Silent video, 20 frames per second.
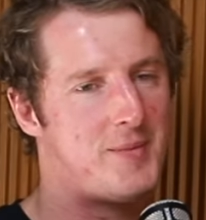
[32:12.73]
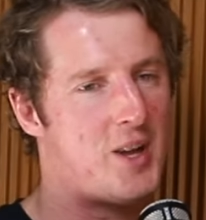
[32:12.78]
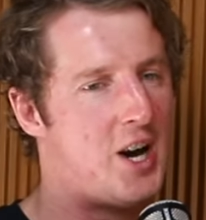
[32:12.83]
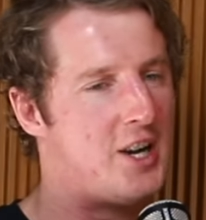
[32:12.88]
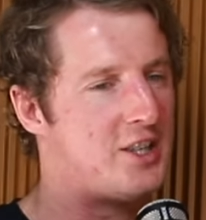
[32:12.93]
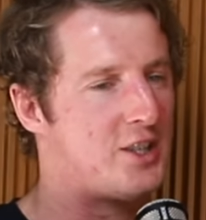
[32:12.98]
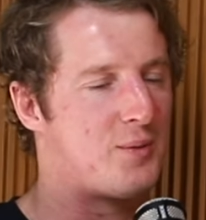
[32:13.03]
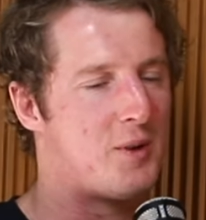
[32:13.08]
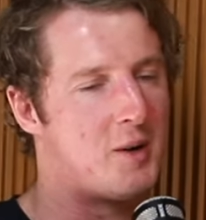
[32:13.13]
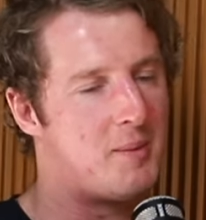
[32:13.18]

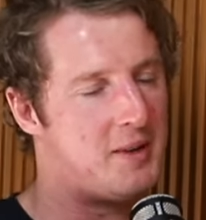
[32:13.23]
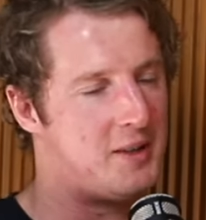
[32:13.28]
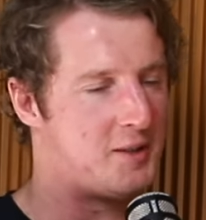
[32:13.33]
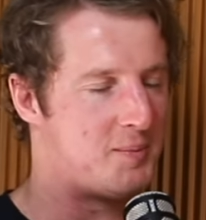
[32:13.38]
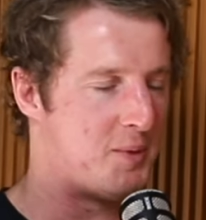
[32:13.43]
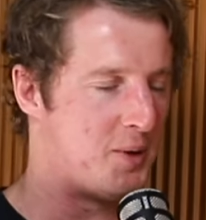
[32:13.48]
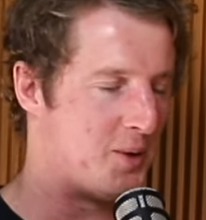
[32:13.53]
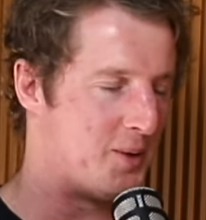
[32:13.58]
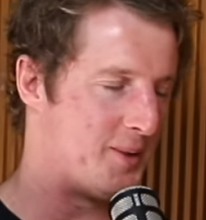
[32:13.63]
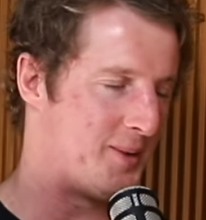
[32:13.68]
I just want to be in
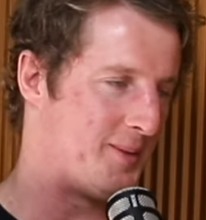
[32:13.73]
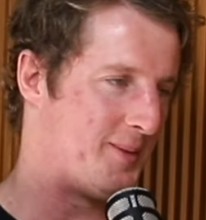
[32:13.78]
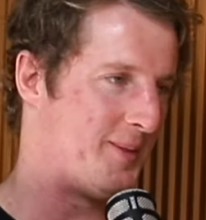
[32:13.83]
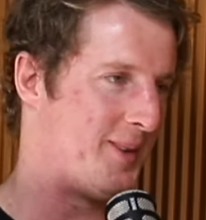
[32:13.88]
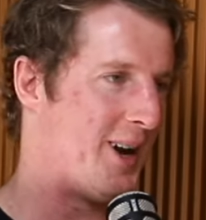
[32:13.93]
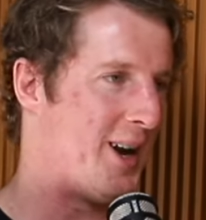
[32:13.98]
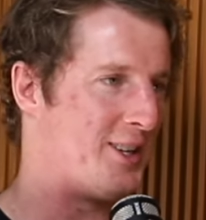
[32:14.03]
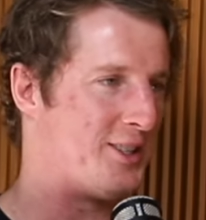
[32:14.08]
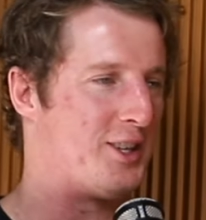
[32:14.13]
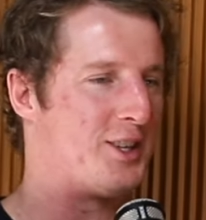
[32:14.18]
sport. Yeah.
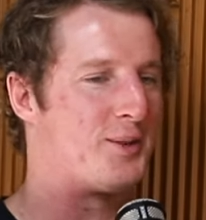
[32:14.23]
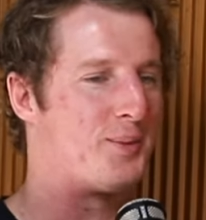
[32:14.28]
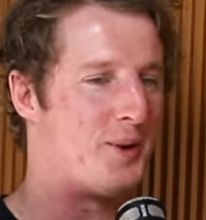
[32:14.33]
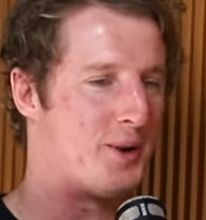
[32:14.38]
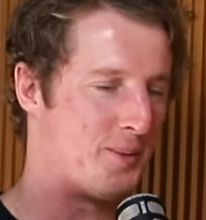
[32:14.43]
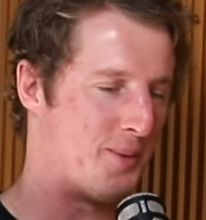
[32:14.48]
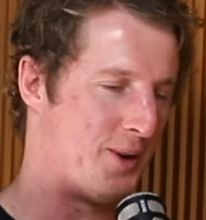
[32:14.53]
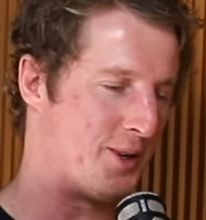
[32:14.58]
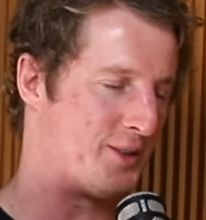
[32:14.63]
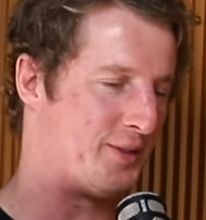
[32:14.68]
I just
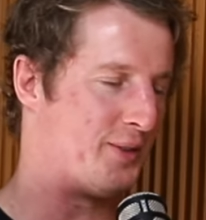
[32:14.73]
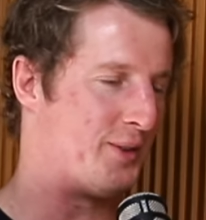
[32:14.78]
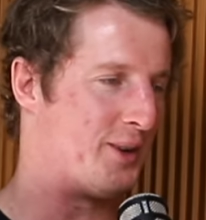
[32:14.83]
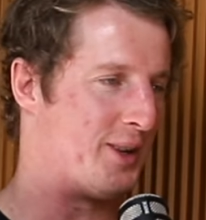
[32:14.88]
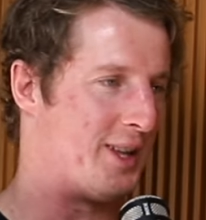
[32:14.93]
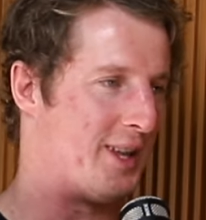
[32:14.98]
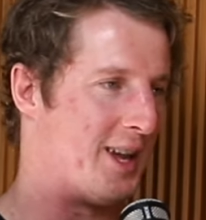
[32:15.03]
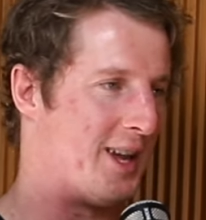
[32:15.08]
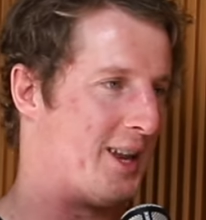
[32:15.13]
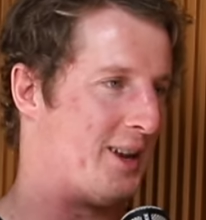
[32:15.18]
want to watch
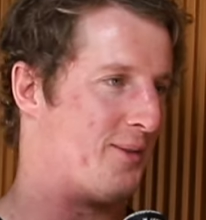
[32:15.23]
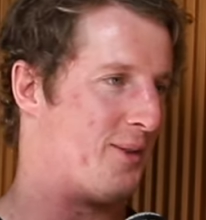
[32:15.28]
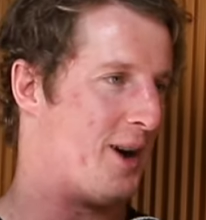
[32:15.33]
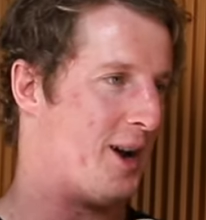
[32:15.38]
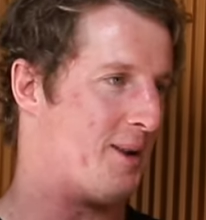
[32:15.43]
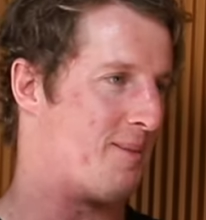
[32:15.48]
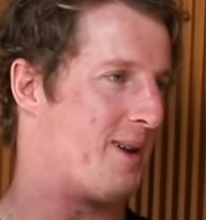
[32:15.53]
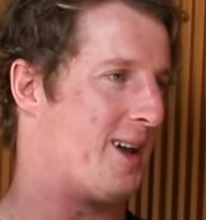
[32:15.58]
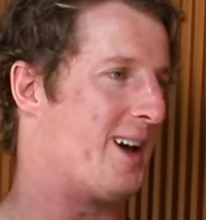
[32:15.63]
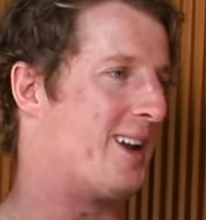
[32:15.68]
footy and
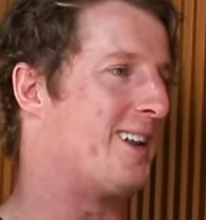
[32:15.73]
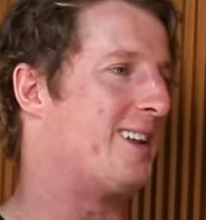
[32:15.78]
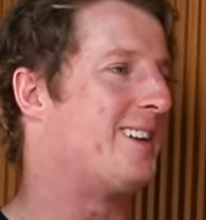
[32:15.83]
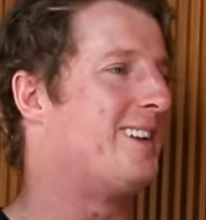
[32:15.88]
write about it.